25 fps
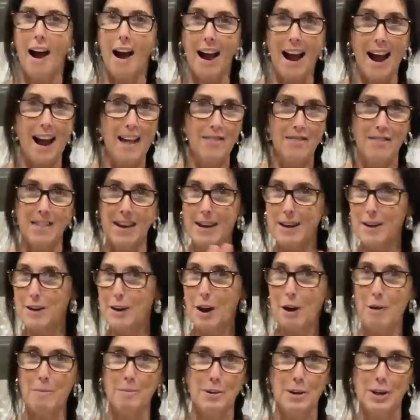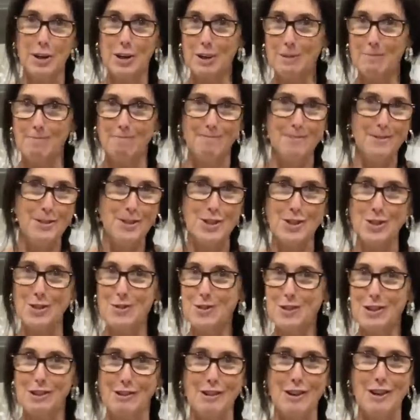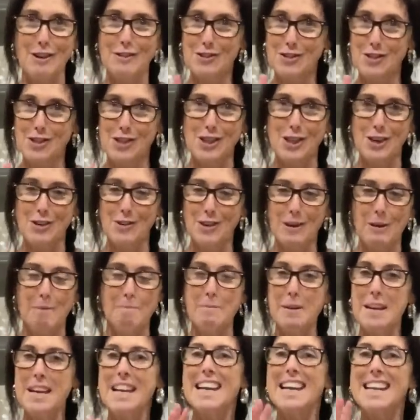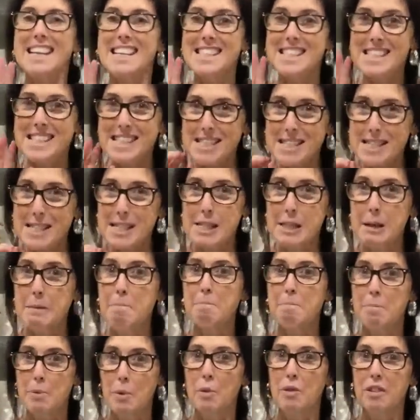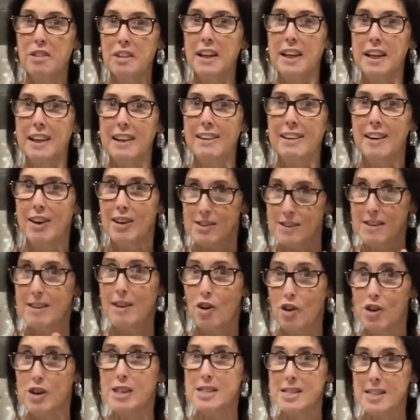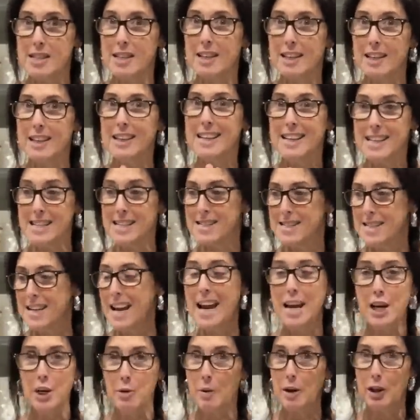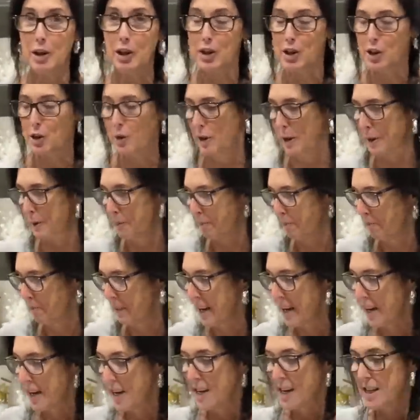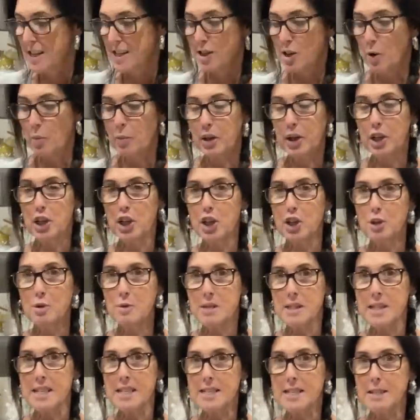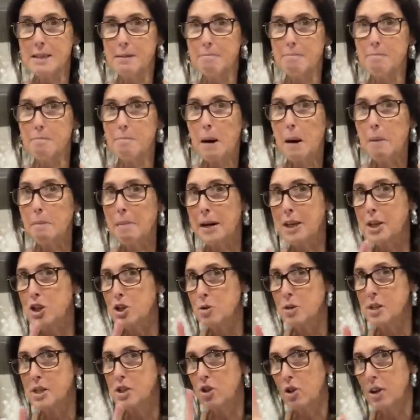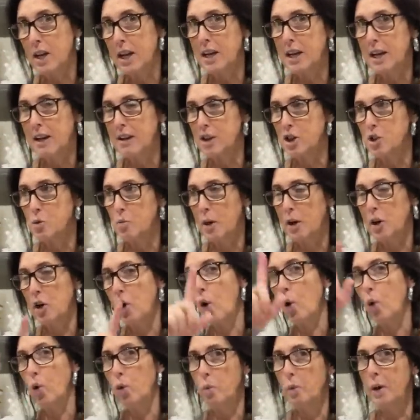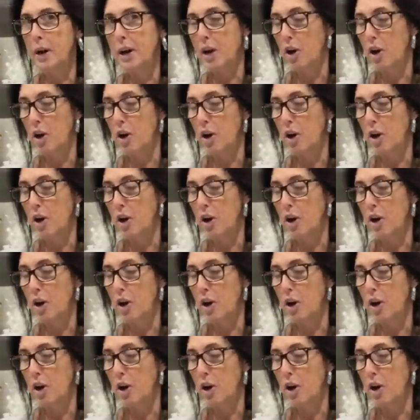and then I'm going to do the craft and show you. But it is a simple thing. Honestly, it is, anyone can do it. So we're going to use these in, I may do this on our next one or the one